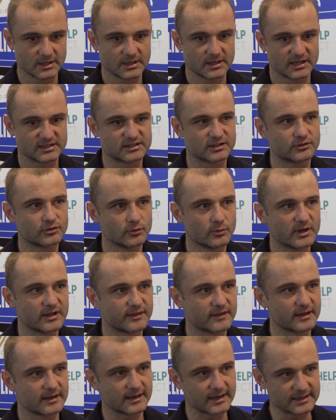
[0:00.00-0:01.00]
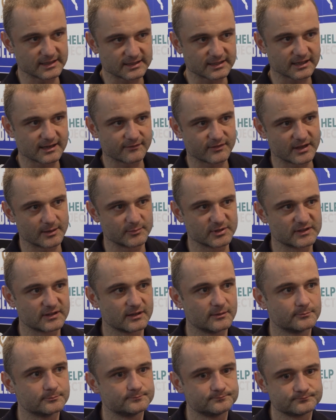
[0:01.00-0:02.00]
it's a two-way thing. I need to give them a
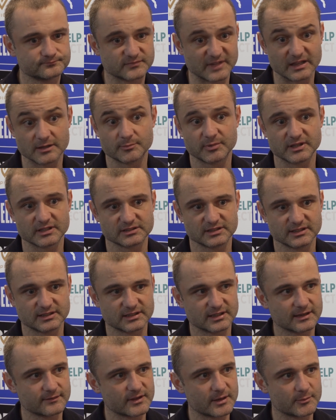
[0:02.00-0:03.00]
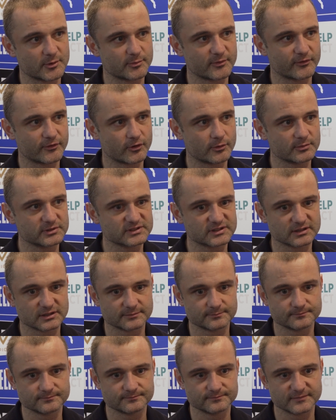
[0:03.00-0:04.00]
team, and the players need to give them a performance
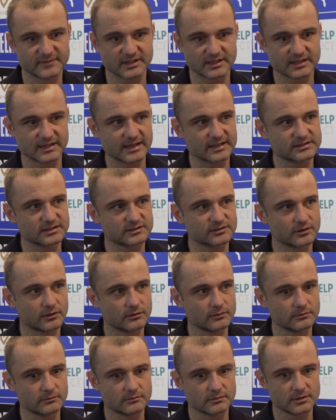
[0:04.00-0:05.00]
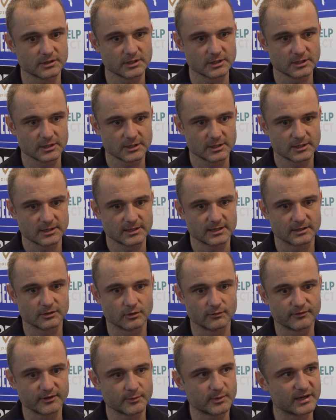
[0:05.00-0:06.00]
that connects us all. And
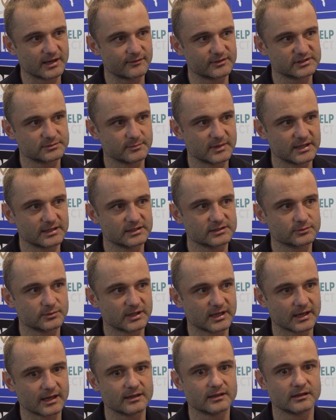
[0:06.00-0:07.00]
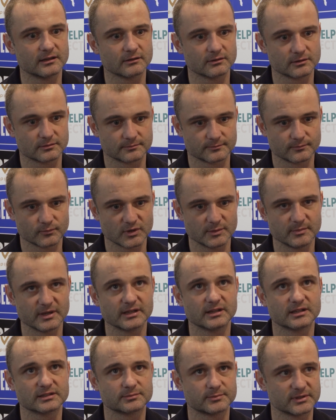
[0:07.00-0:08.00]
hopefully we have as many as we can here, and we
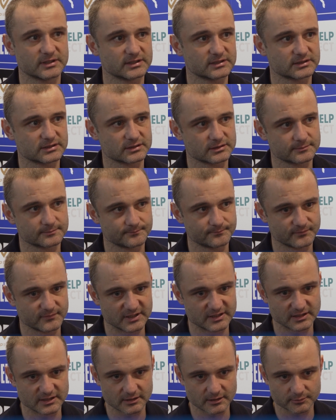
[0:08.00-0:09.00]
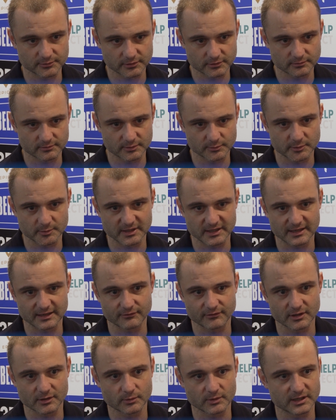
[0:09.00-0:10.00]
make this place the DW, and we make
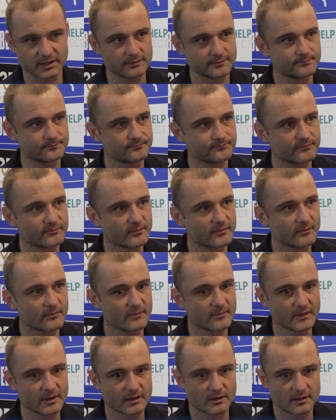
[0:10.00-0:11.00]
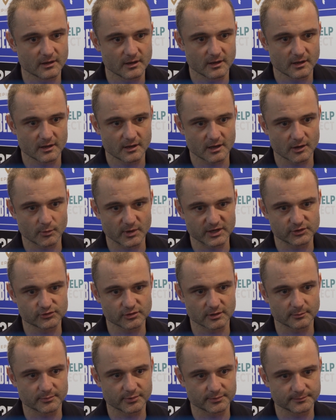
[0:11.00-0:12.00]
every away
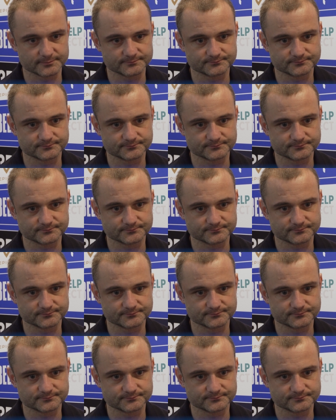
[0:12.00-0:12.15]
trip.